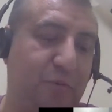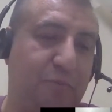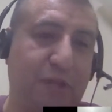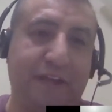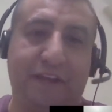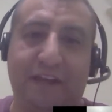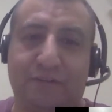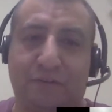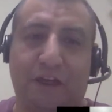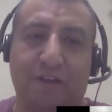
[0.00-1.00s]
who play EDH
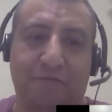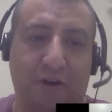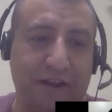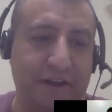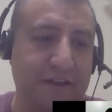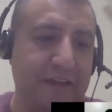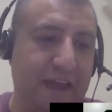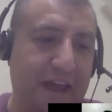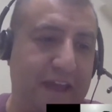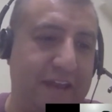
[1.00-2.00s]
for a lot of fun,
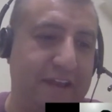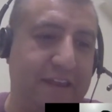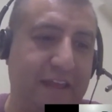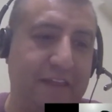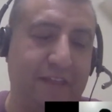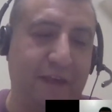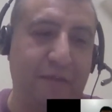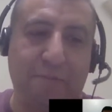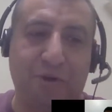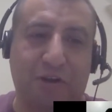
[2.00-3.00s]
and
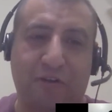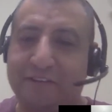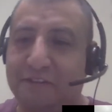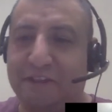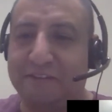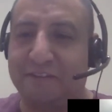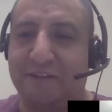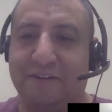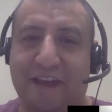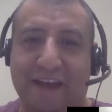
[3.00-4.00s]
they put crazy things in
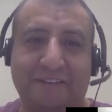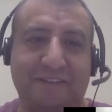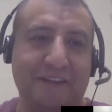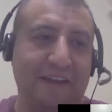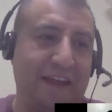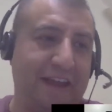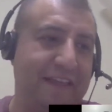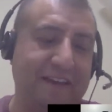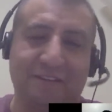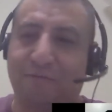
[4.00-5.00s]
their decks, and
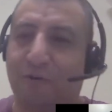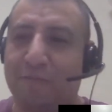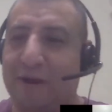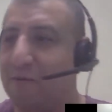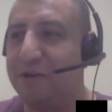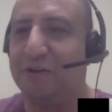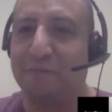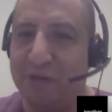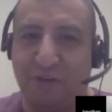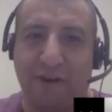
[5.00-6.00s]
that's the format where you can
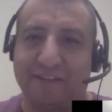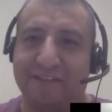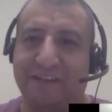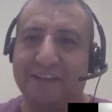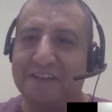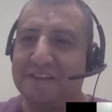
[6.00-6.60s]
be crazy.